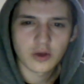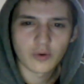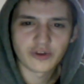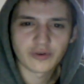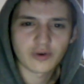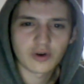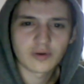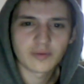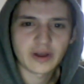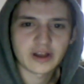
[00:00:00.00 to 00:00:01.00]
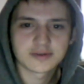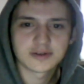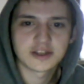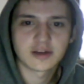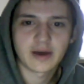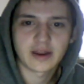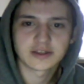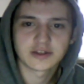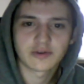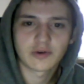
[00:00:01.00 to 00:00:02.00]
When you record Black Ops 2
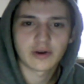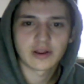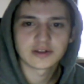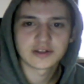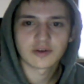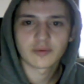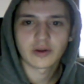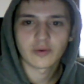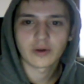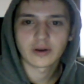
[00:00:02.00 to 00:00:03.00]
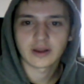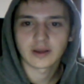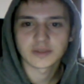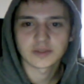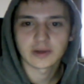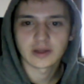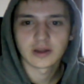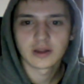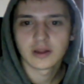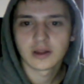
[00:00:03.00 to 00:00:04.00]
cinematics, do you record at 0.1 times
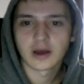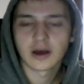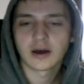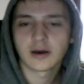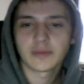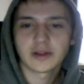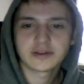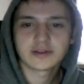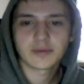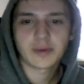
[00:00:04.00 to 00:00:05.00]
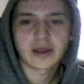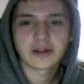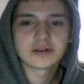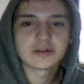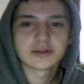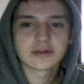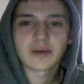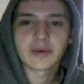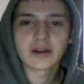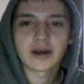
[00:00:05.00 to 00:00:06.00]
speed? It depends.
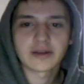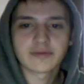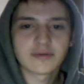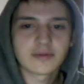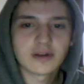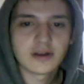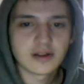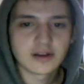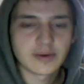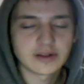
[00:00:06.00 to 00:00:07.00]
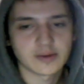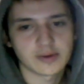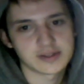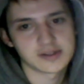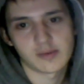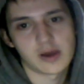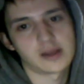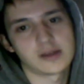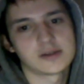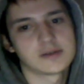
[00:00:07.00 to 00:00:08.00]
I mean, depends on what the
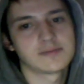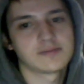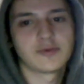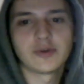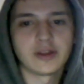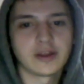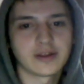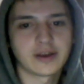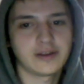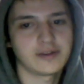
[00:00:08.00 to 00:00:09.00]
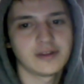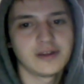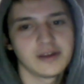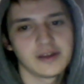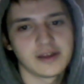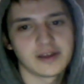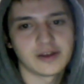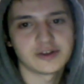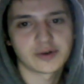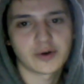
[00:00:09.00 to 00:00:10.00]
cinematic is, really. Like,
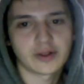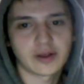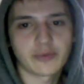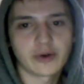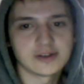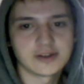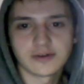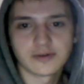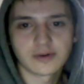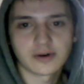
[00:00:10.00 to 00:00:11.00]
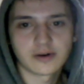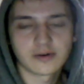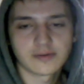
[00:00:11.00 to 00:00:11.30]
I usually record at like 0.2 or